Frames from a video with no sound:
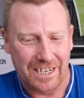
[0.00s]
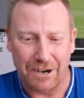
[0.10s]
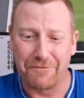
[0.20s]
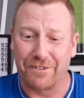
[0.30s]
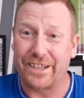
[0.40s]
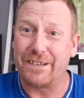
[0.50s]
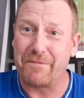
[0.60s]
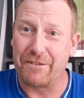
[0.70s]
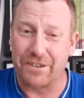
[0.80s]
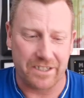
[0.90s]
Hopefully they're
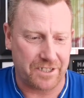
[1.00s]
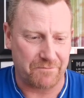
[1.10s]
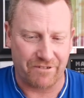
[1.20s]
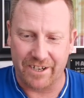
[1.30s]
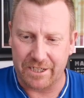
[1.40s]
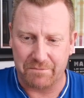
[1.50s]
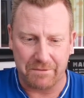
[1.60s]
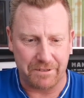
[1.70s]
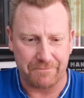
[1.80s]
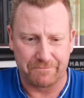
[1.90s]
both going to surprise
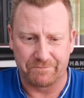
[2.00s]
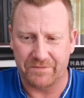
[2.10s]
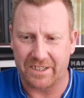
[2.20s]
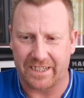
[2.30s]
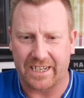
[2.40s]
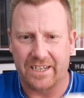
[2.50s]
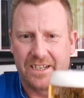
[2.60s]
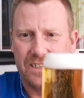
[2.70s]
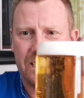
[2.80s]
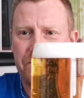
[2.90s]
me, but look at that.
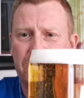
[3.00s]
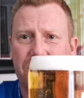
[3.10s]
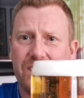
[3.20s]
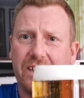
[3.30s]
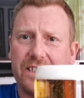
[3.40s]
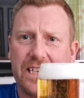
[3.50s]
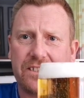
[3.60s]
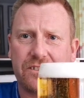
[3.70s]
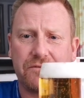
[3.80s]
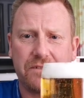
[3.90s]
They're virtually
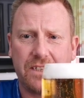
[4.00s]
identical.